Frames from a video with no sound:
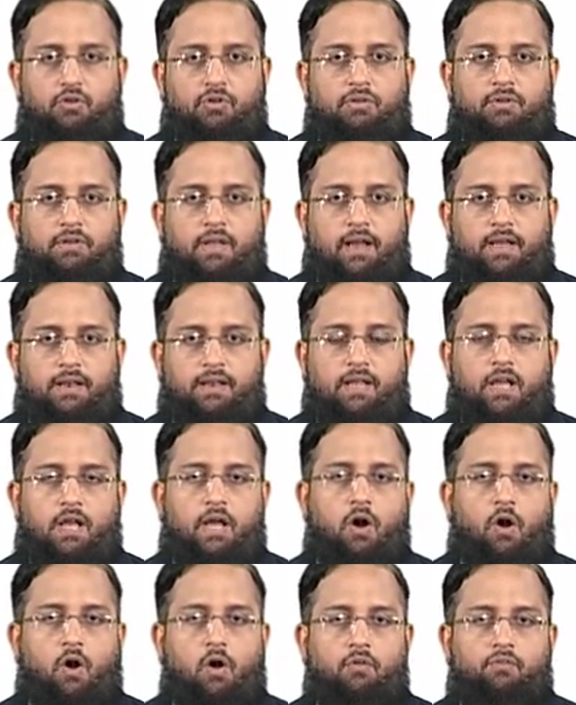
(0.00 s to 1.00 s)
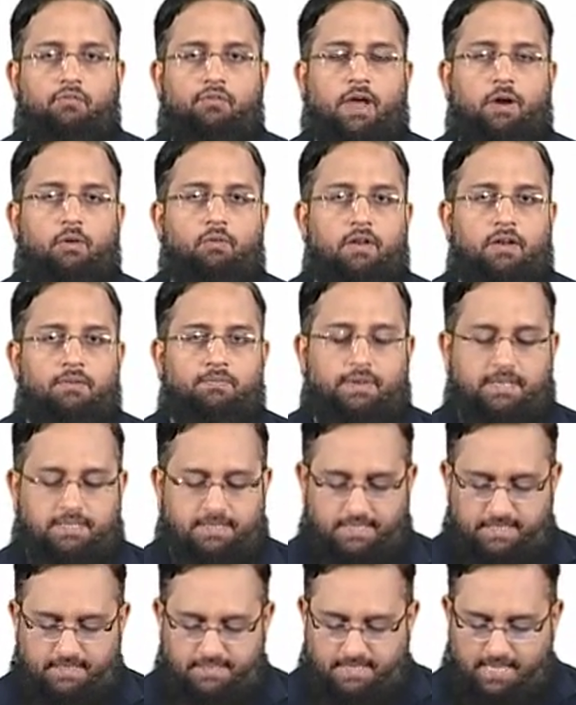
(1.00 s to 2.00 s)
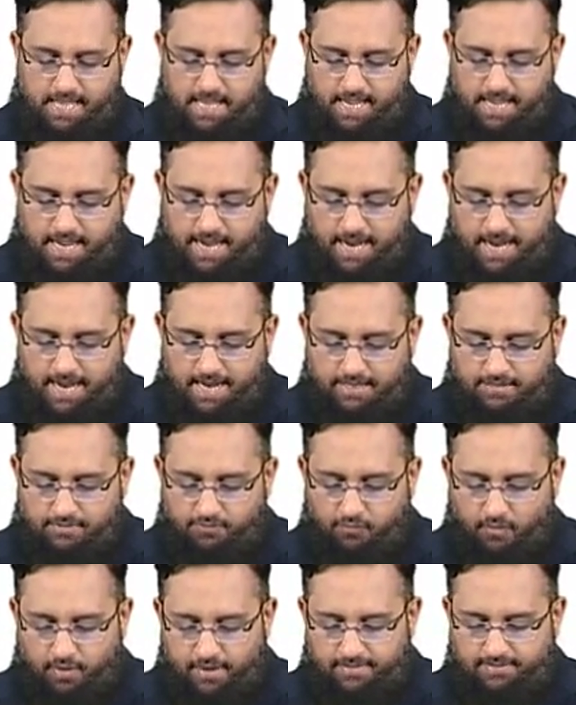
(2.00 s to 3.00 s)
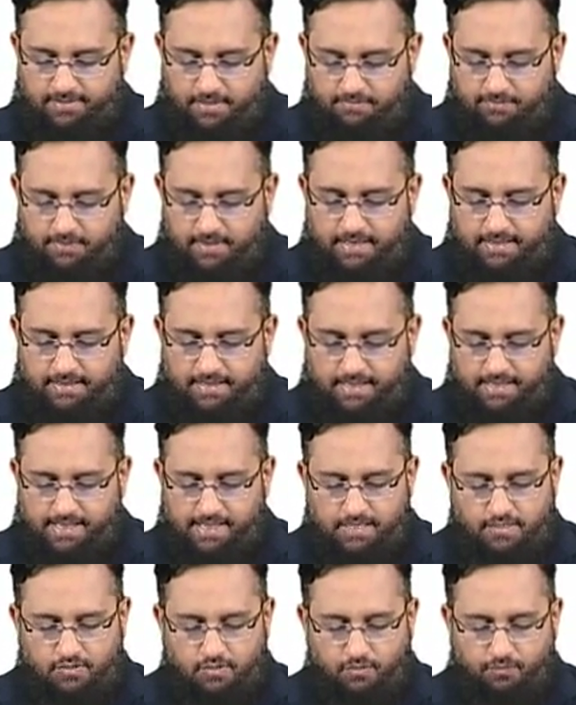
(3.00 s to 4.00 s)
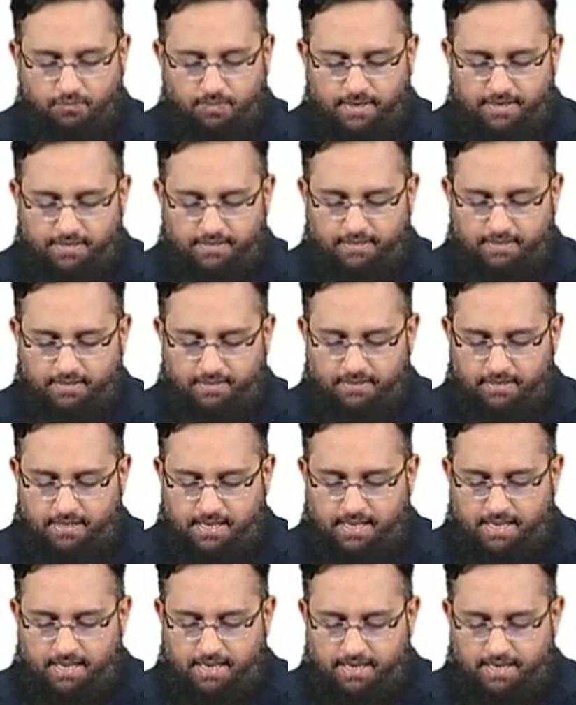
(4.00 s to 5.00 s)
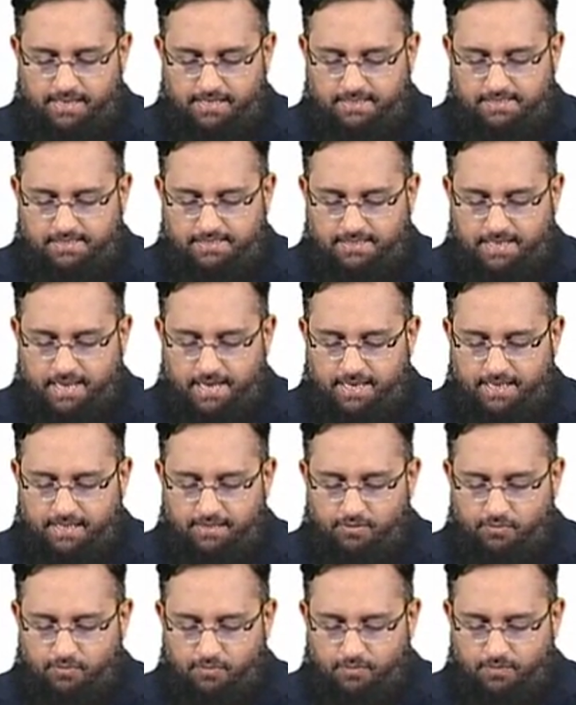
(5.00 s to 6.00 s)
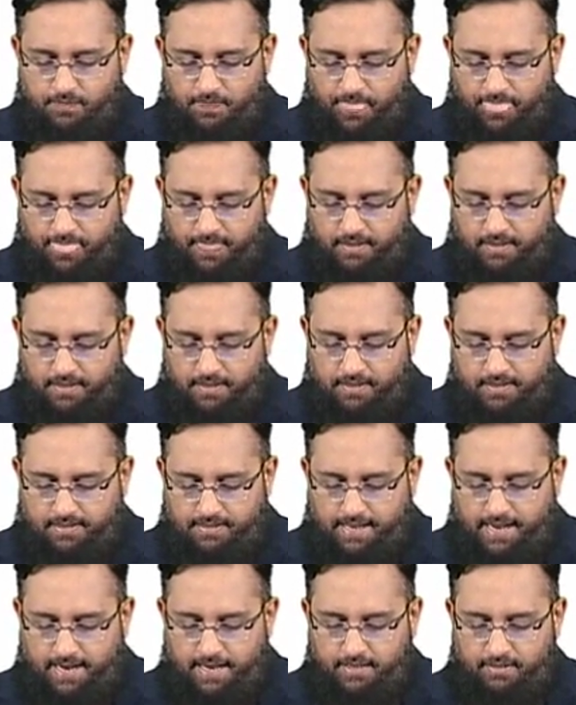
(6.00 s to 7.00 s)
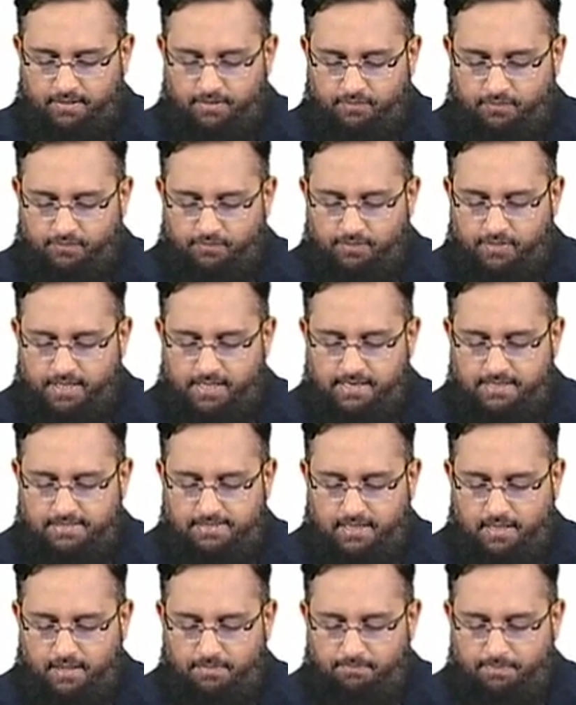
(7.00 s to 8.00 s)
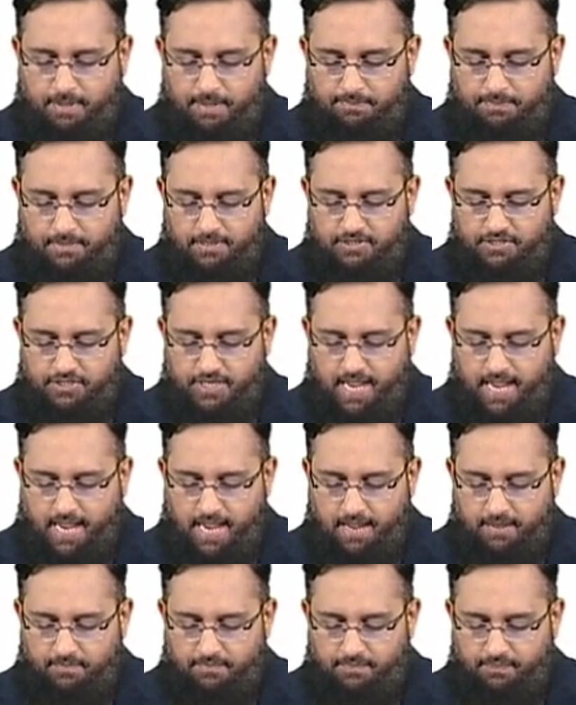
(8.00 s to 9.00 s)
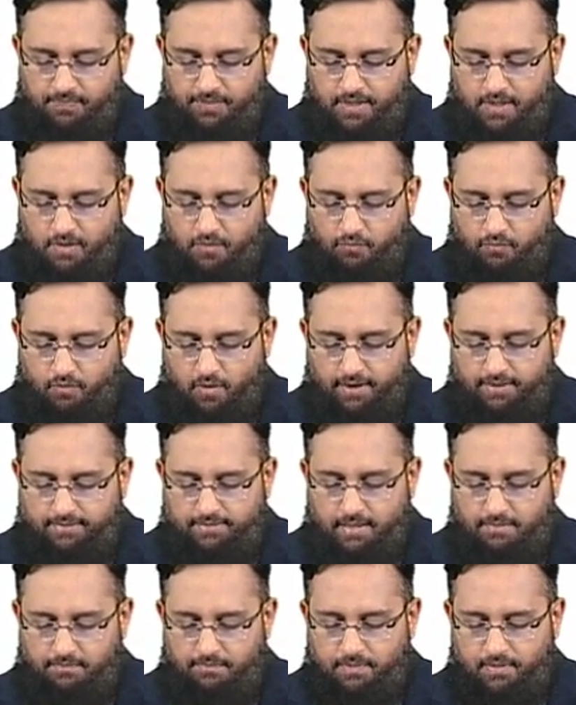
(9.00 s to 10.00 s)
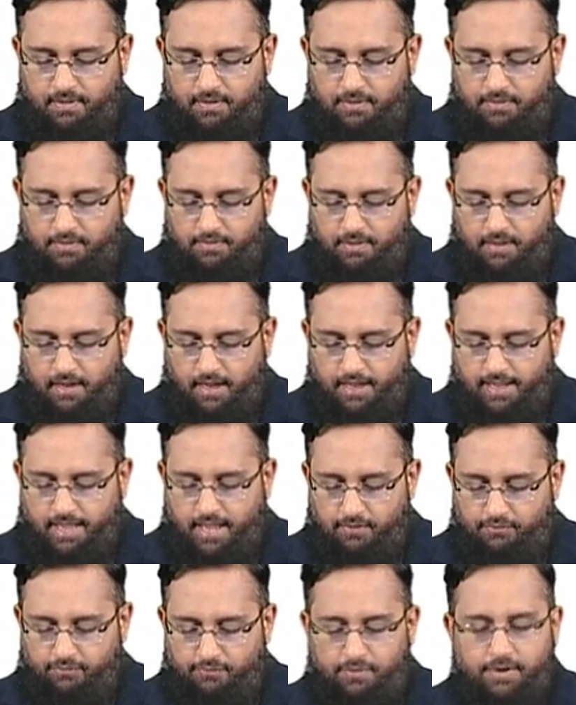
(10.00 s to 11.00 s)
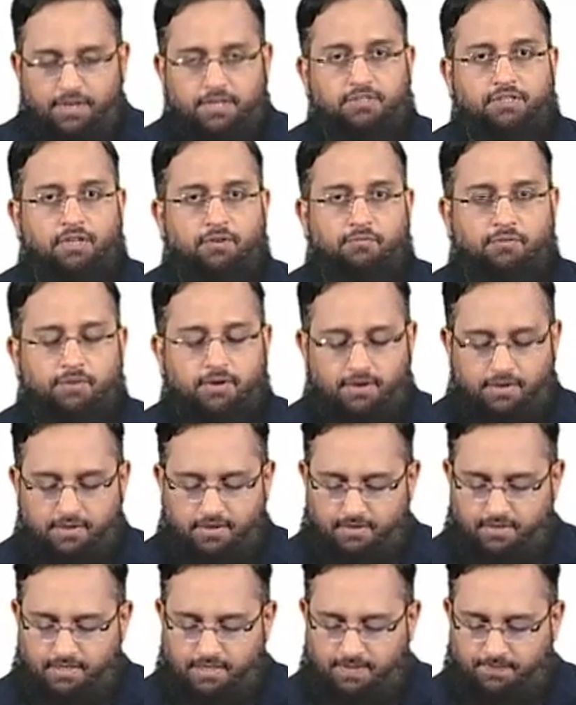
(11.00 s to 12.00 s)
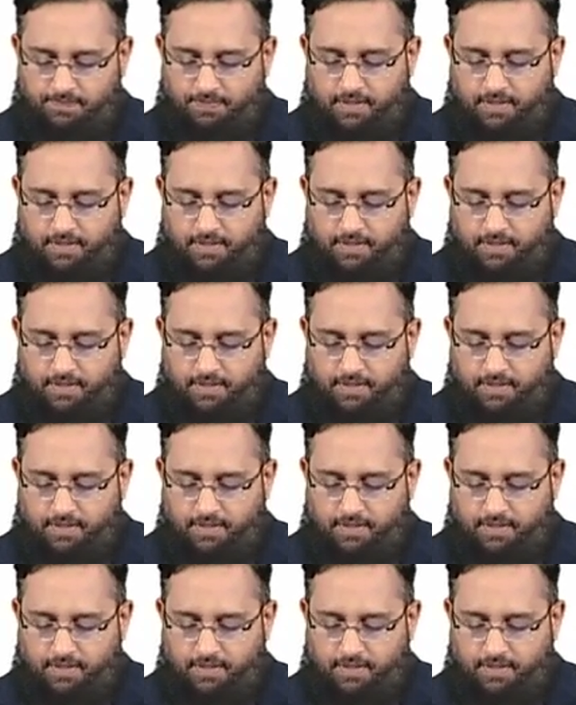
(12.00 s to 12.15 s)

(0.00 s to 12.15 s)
done on regular basis. And for example, in the case of printer, it is telling you that there is a paper jam. For example, I have finished the work